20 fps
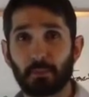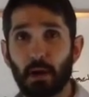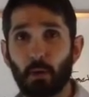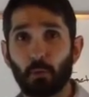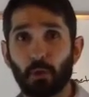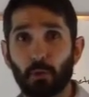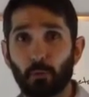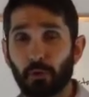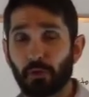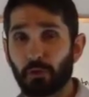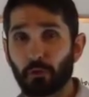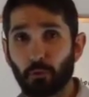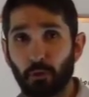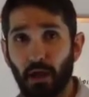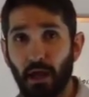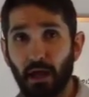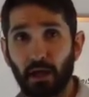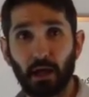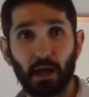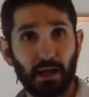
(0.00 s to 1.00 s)
I went with
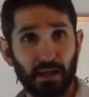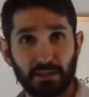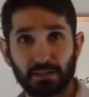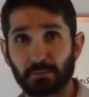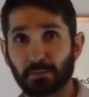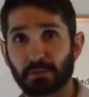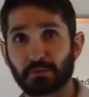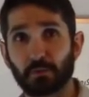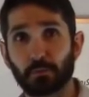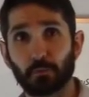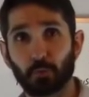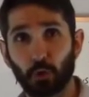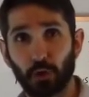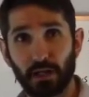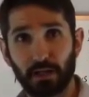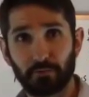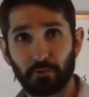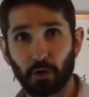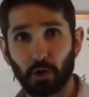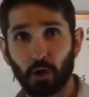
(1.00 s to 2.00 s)
I got estimates from three
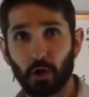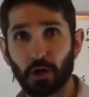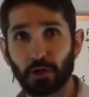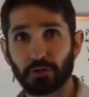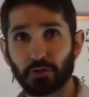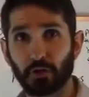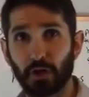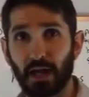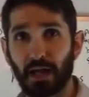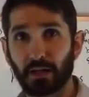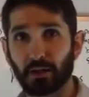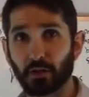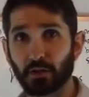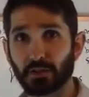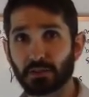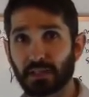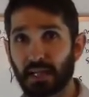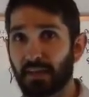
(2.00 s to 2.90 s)
different contractors,